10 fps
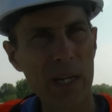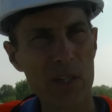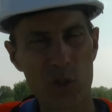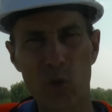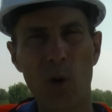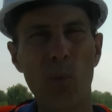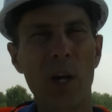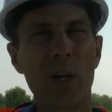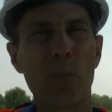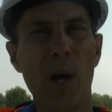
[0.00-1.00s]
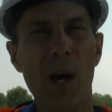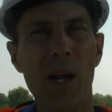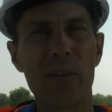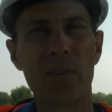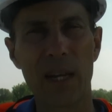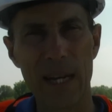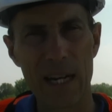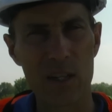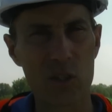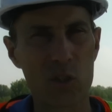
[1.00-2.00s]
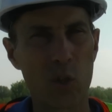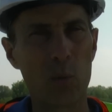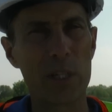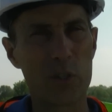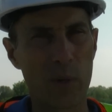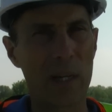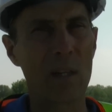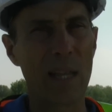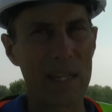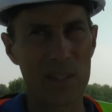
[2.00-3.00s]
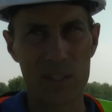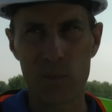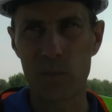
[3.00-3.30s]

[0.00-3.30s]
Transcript: into stormwater ponds, and then it'll slowly trickle as it's,